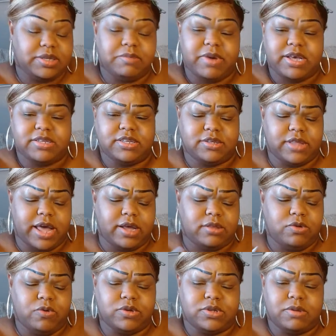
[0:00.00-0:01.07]
Somebody's just like
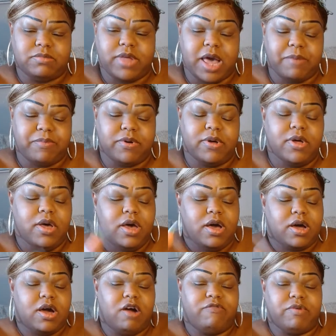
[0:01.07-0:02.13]
doing some type of
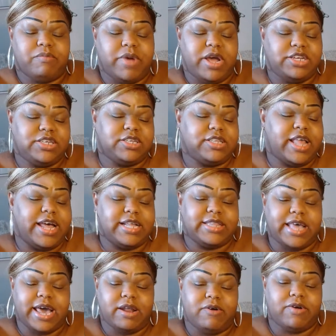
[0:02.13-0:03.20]
confirmations like
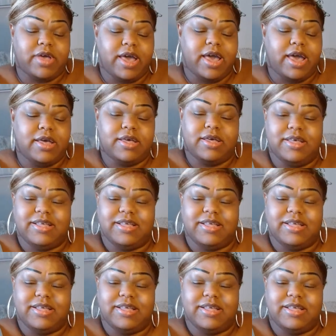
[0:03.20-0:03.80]
that, okay?